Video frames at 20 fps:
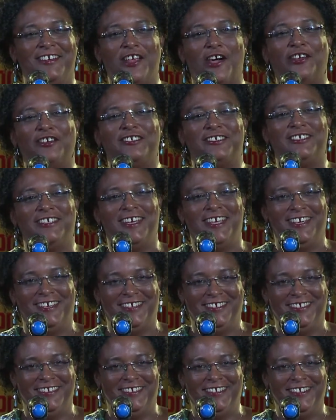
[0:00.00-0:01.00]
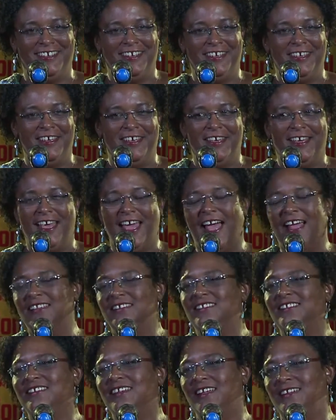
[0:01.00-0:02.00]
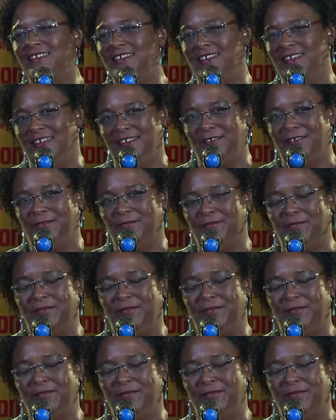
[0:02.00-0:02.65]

Not tonight. And Sunday